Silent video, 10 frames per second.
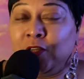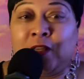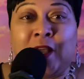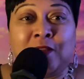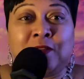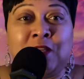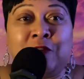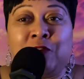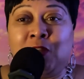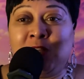has
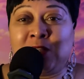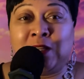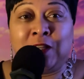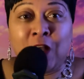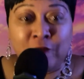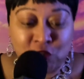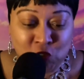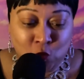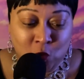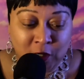given his love
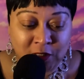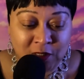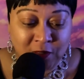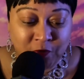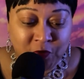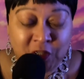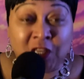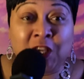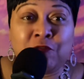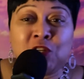to us to
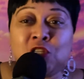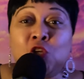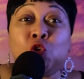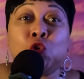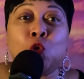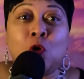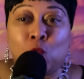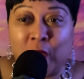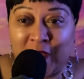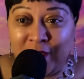give us a
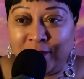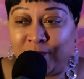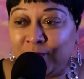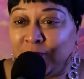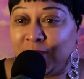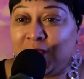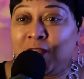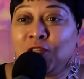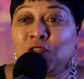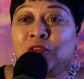doorway
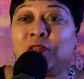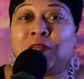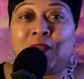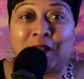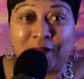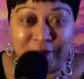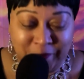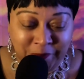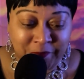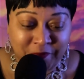into the kingdom.
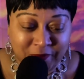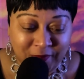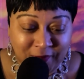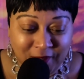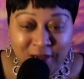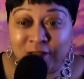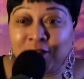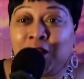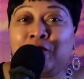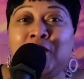He's
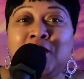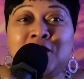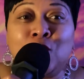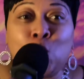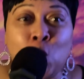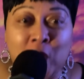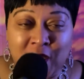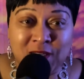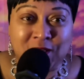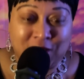given us a
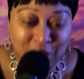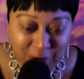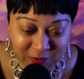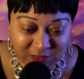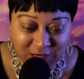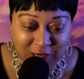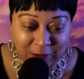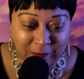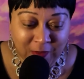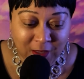way to come to
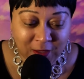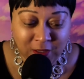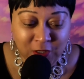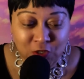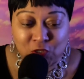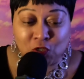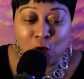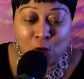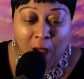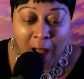him.
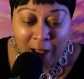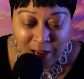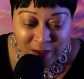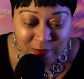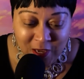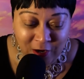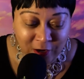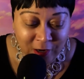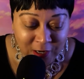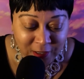So I am
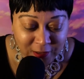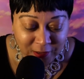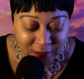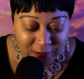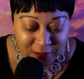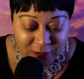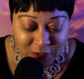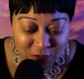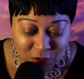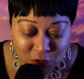here
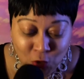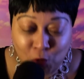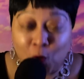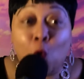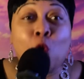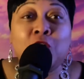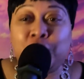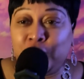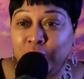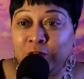to
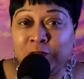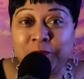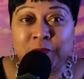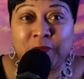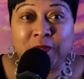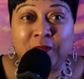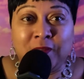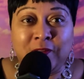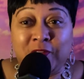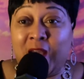offer
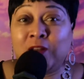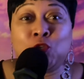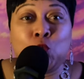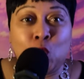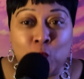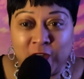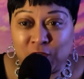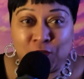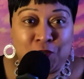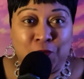that doorway
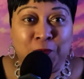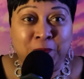to you,